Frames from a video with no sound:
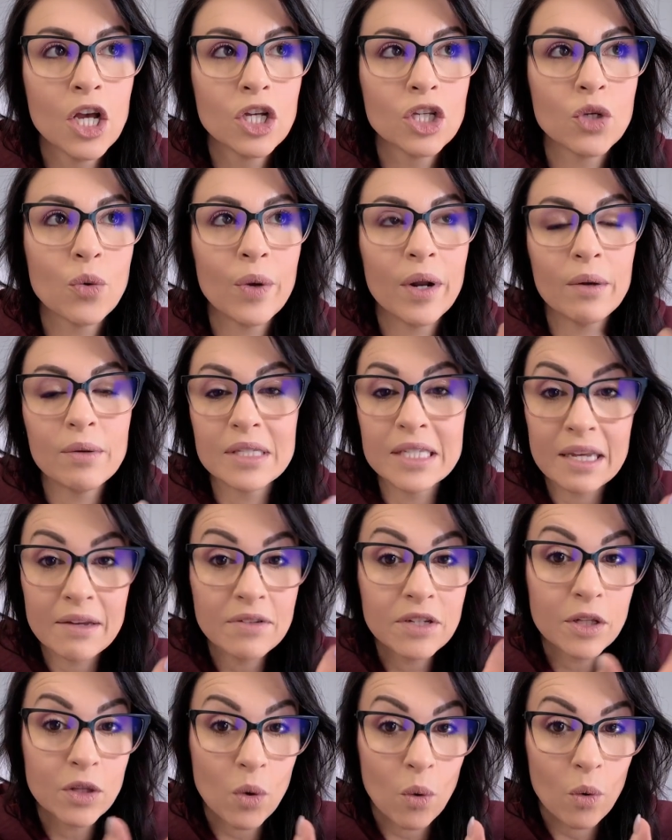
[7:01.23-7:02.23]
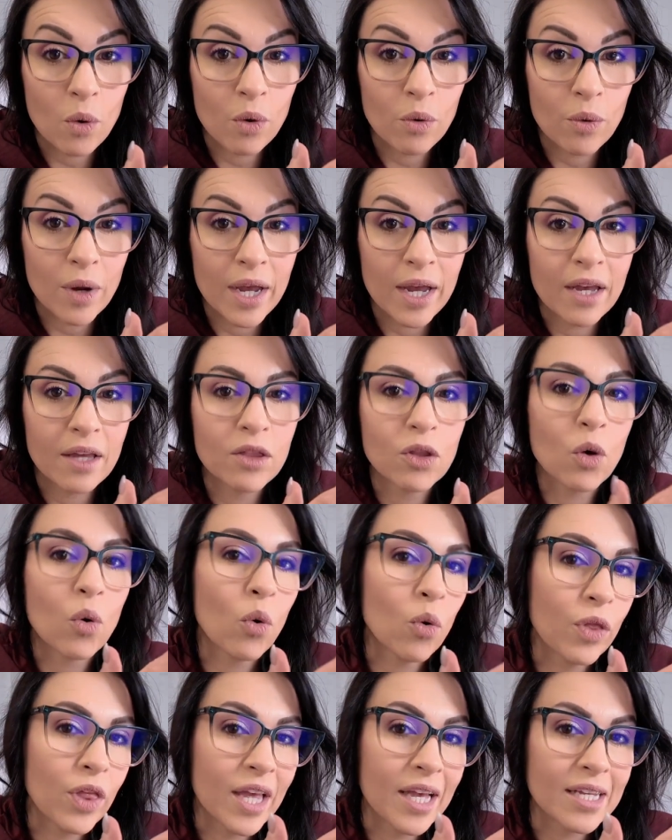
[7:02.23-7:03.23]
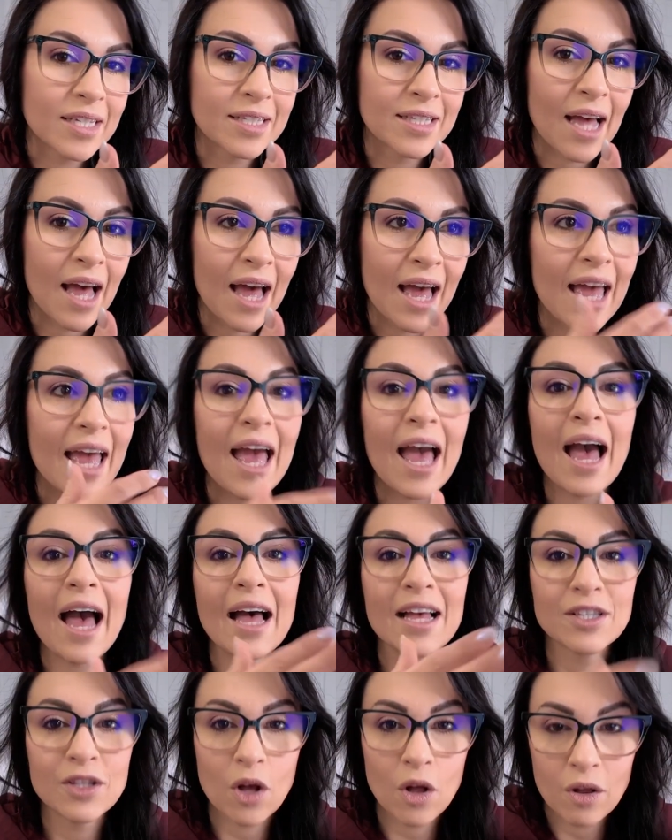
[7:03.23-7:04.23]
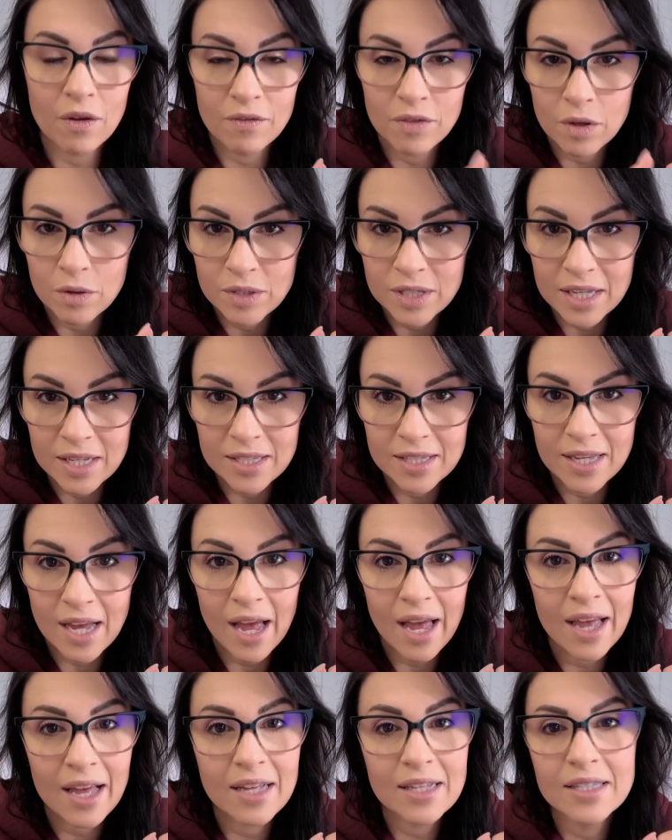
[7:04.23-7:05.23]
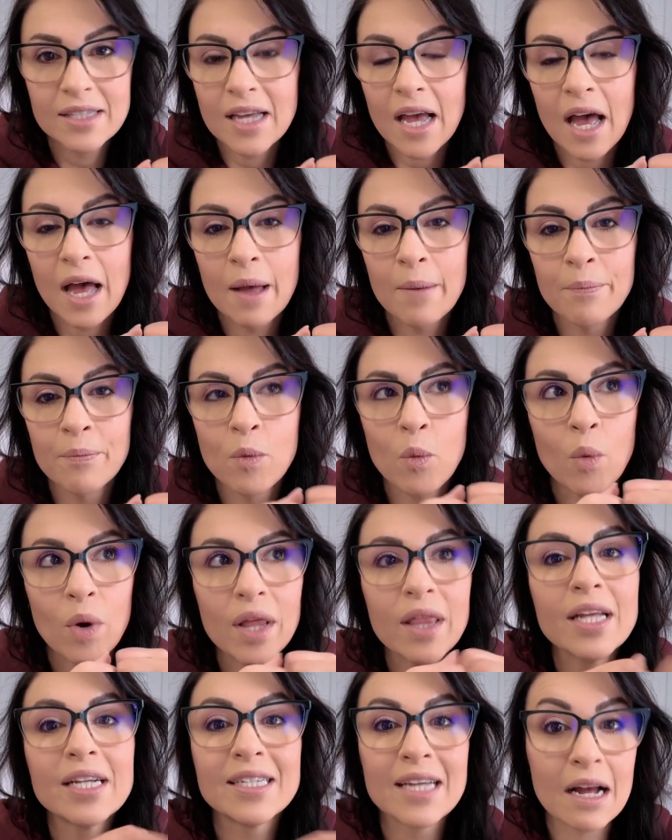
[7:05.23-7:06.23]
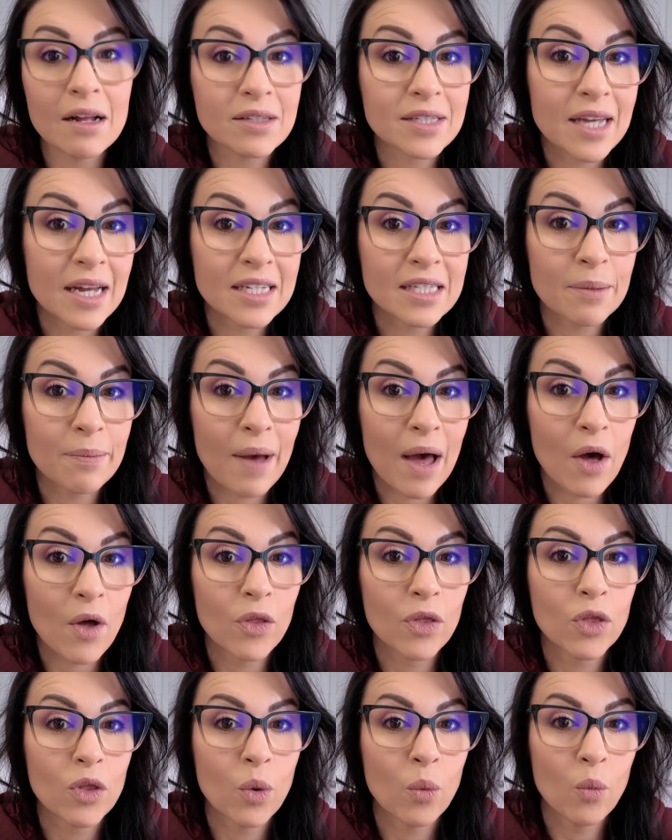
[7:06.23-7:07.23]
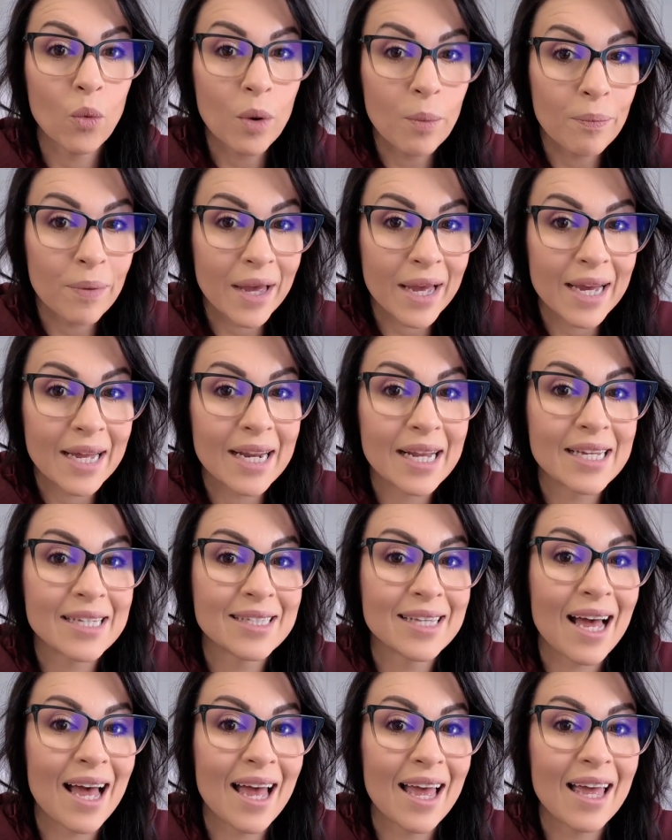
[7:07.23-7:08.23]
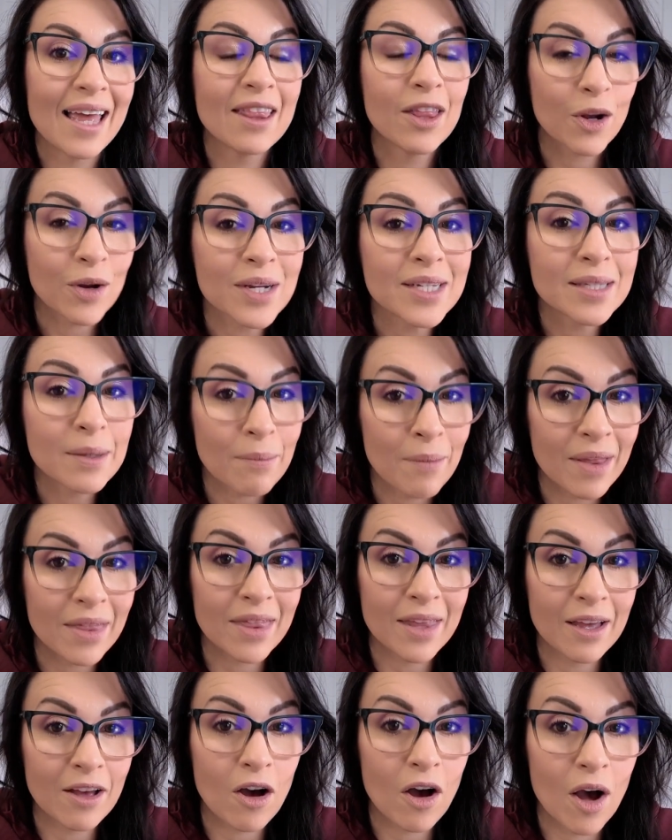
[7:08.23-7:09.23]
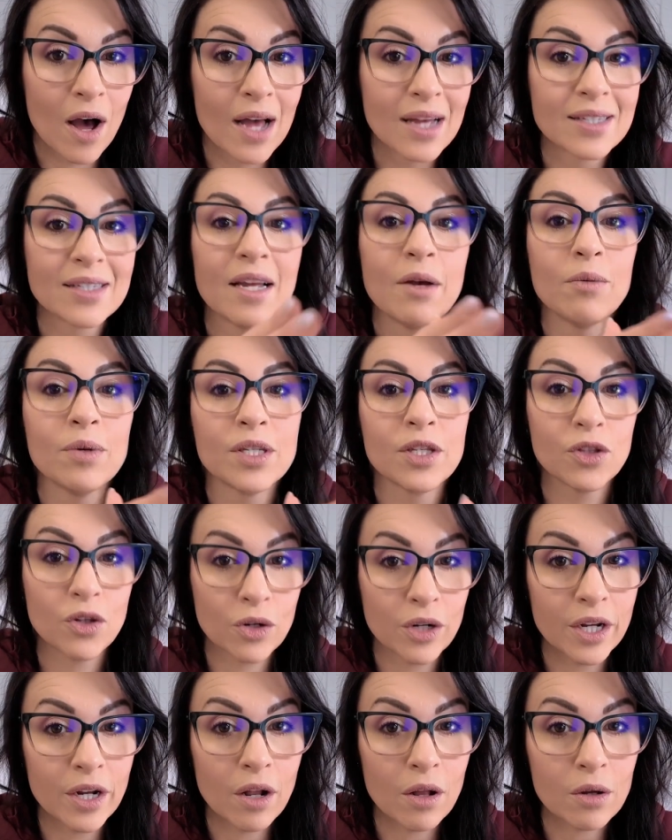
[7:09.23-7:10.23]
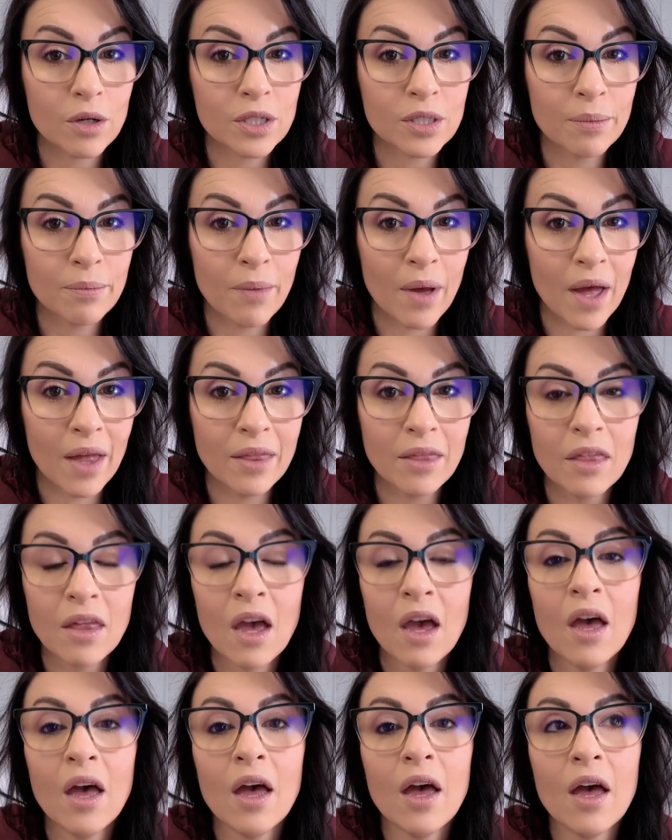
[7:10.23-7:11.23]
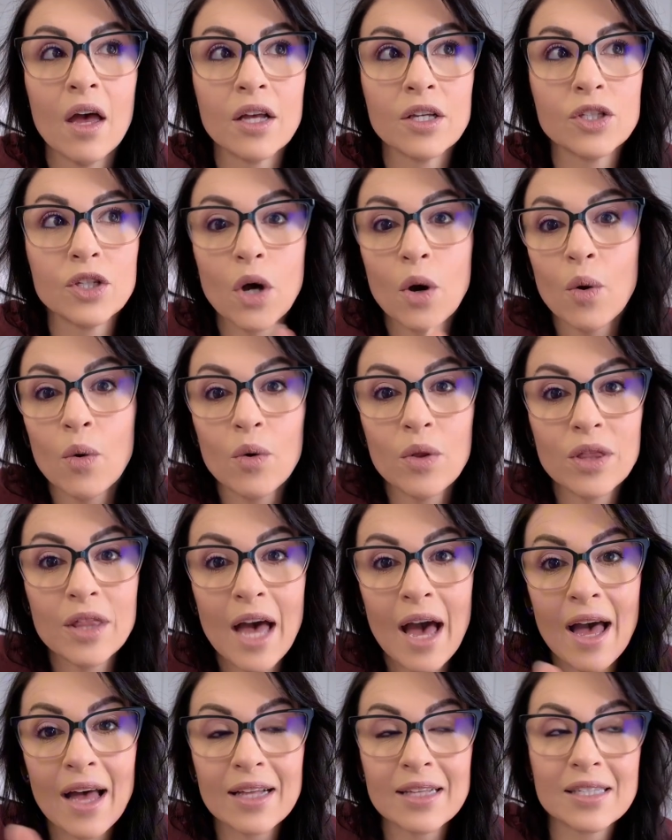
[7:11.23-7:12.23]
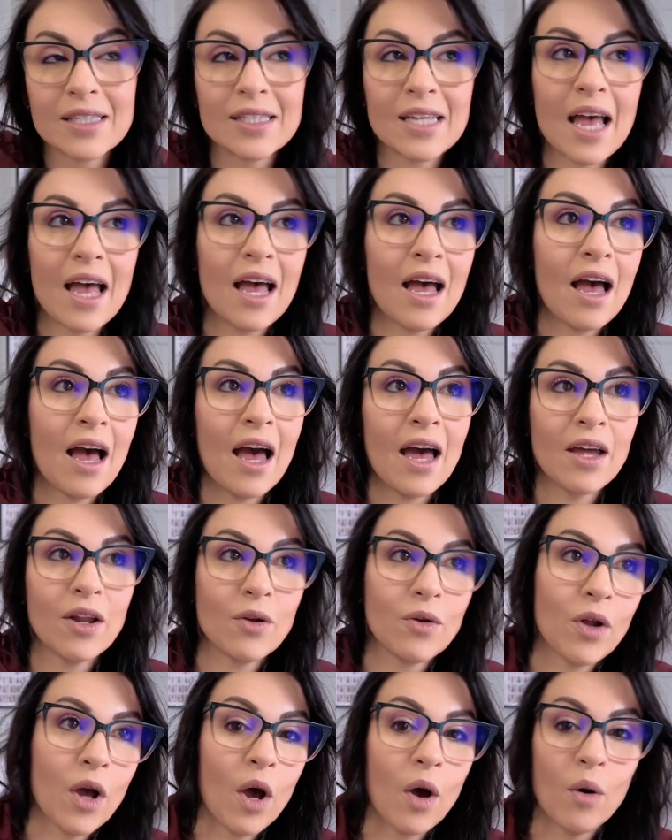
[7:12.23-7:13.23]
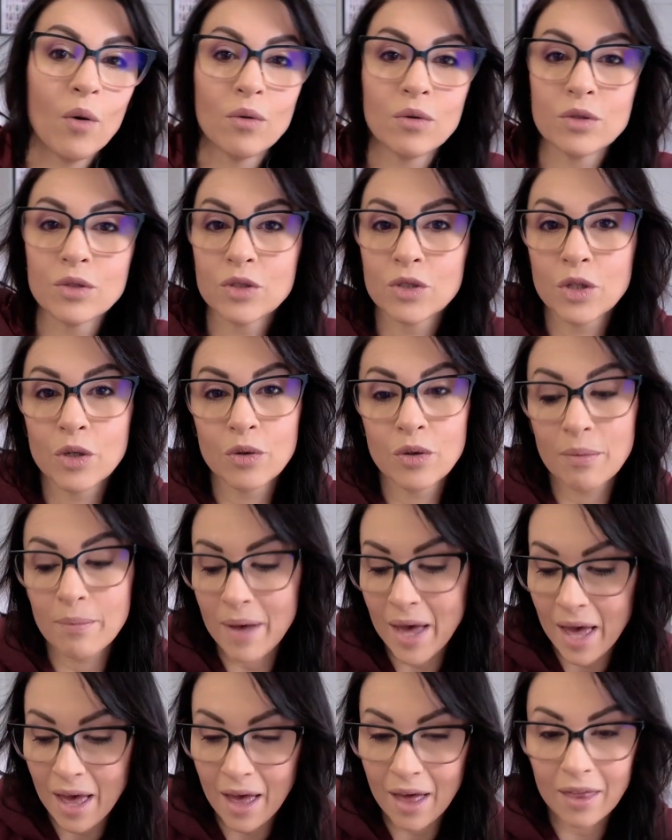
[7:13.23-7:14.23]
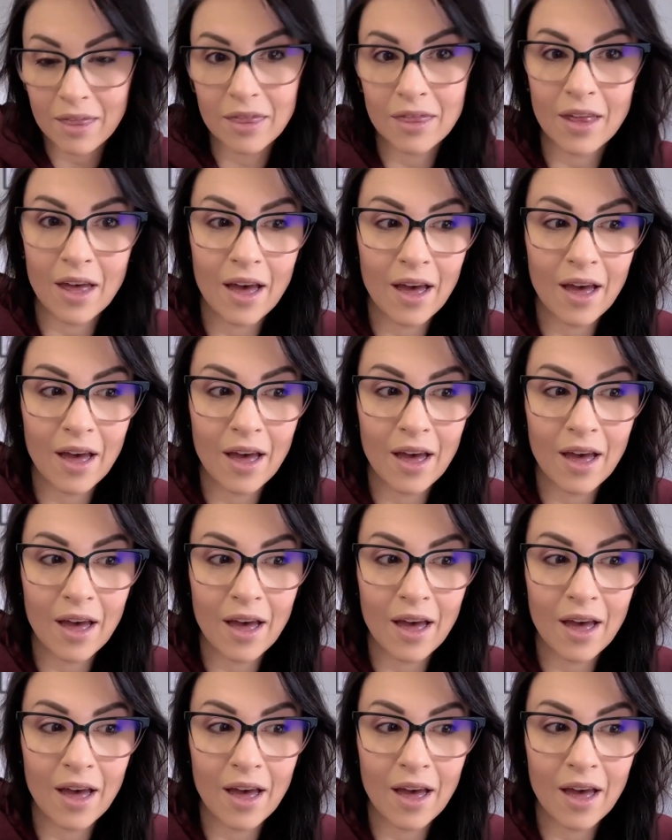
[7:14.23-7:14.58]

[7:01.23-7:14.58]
So when I was gifted the Oura Ring, the cool thing is that it has all of those insights. One of the downsides about the Whoop band is that there is a monthly cost. It was $30 a month. So that's, I don't know, do the math.